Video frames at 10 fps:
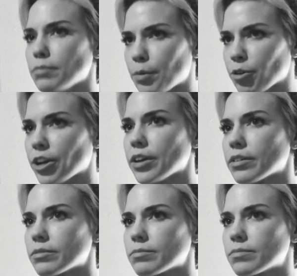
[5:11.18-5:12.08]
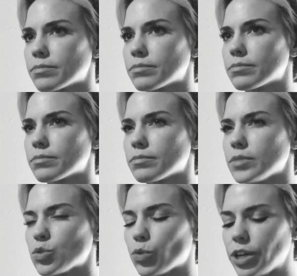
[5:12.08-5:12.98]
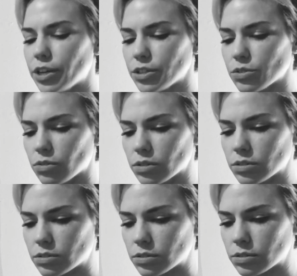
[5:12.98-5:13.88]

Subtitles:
Memory. 20 years old.